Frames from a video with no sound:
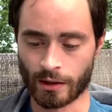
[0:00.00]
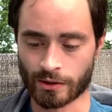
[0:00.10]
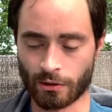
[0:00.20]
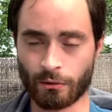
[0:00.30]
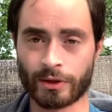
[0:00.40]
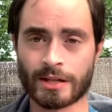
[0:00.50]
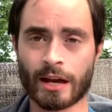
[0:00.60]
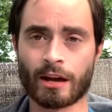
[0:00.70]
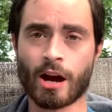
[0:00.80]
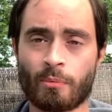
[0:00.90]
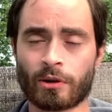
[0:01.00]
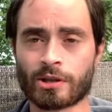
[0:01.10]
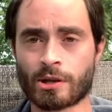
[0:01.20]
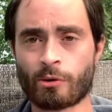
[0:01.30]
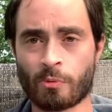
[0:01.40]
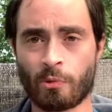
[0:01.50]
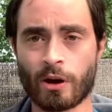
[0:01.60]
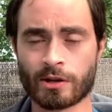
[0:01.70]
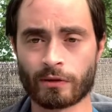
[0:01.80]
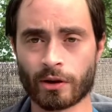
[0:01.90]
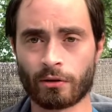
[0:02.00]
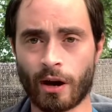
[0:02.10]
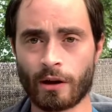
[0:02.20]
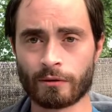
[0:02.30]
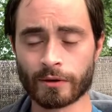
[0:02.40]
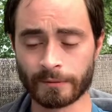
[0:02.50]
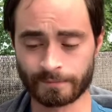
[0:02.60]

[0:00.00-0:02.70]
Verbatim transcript: So with taking going to start with a point on the ground,